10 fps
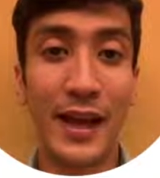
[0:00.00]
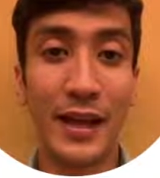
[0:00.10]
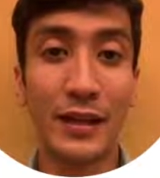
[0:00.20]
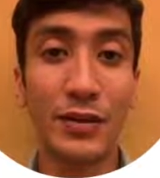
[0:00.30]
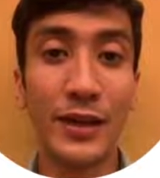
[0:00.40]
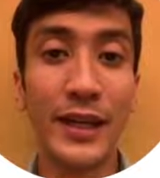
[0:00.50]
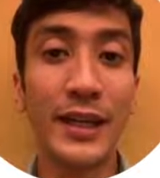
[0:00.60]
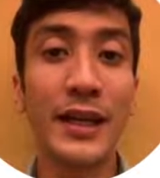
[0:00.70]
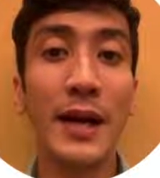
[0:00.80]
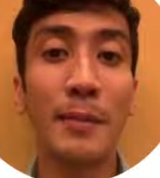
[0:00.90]

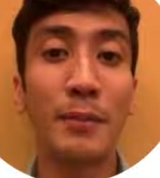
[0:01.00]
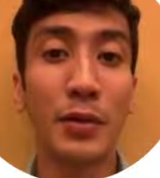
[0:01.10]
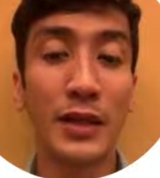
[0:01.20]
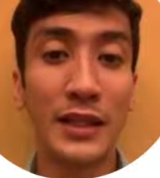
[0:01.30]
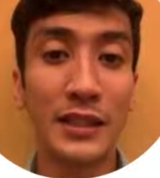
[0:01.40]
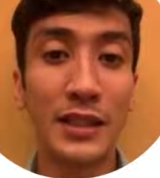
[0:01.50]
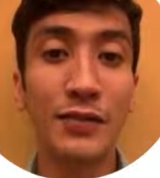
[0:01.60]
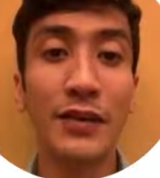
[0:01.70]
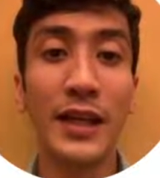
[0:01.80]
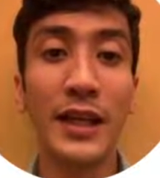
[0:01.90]
accruing
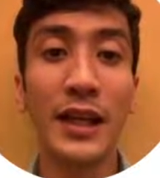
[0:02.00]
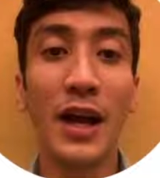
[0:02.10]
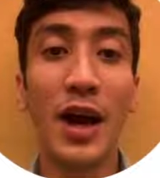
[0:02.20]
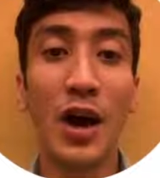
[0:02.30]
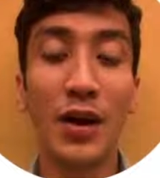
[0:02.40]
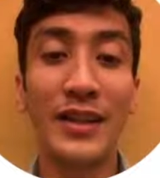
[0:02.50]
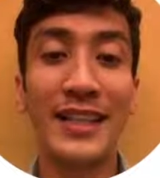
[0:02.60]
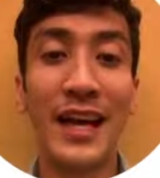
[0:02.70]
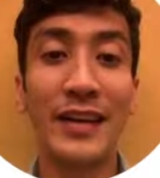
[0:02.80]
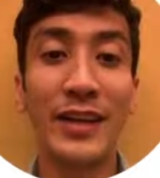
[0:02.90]
progressively on
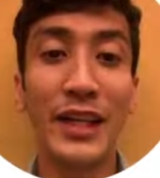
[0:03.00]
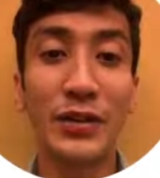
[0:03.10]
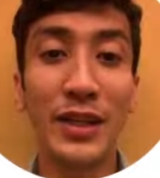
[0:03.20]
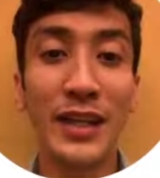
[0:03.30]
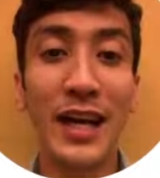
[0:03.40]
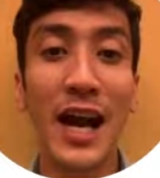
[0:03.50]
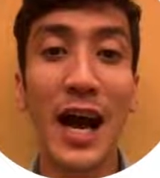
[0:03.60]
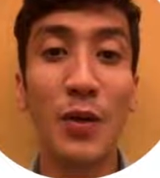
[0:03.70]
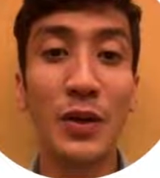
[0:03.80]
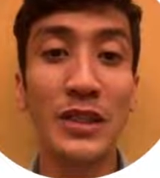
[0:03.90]
their regular
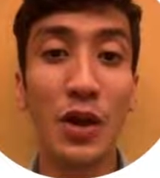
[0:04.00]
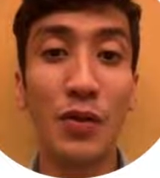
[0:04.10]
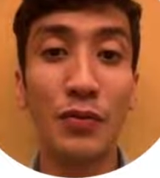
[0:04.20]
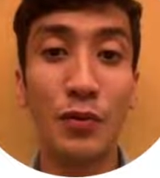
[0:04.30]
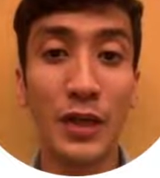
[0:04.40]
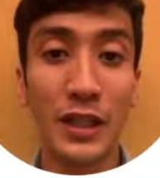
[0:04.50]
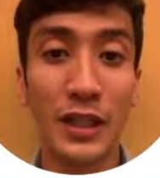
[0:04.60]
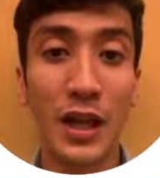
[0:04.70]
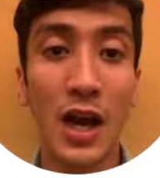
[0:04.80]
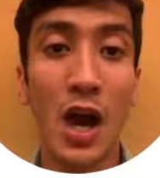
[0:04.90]
hours of
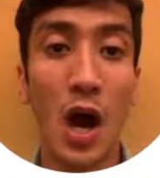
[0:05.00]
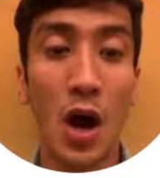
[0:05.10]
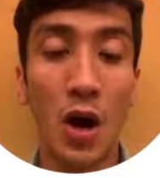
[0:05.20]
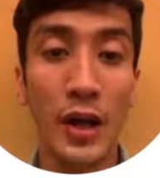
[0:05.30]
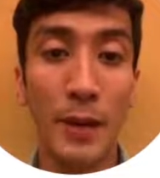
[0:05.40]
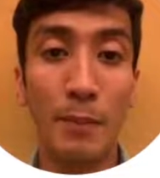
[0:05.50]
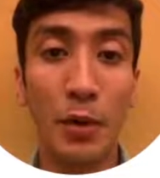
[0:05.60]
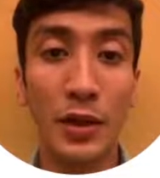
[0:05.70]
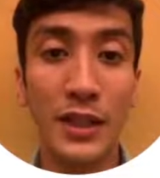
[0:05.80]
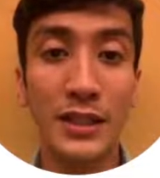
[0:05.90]
work. All
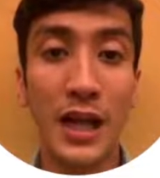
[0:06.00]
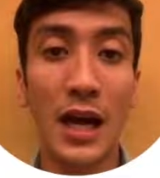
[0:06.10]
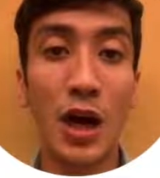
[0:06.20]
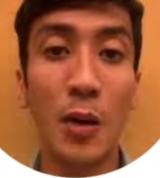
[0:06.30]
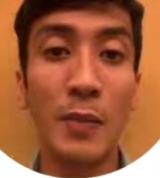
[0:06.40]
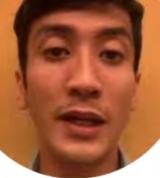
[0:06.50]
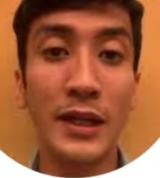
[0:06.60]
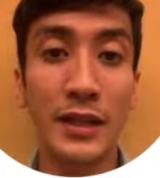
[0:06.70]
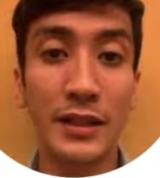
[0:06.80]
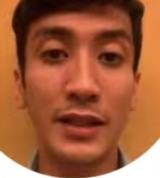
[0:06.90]
employees are
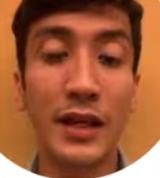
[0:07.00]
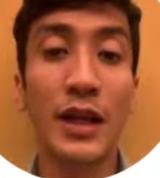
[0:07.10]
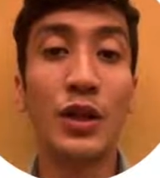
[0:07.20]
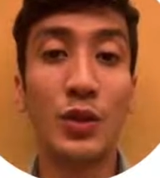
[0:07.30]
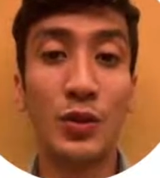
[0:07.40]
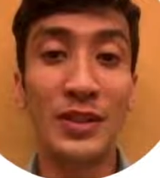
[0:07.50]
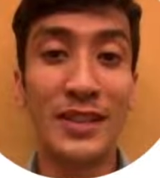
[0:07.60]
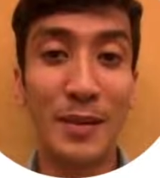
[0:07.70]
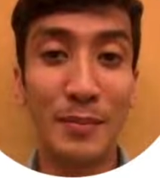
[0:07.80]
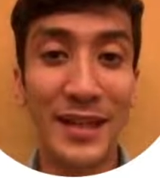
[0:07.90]
obligated to
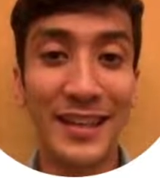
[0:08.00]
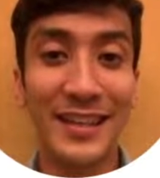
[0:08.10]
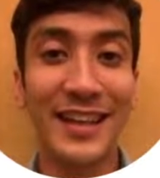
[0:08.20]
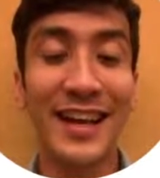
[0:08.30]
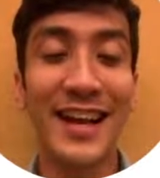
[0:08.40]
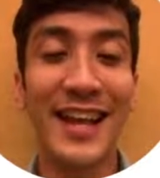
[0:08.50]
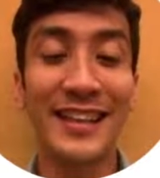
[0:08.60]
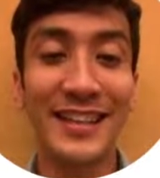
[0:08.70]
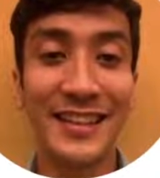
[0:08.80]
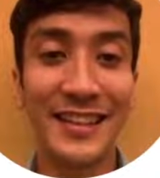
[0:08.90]
submit a
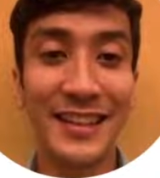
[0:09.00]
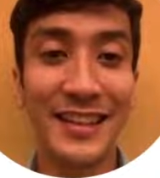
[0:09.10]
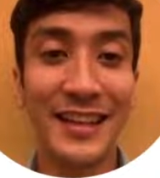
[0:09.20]
letter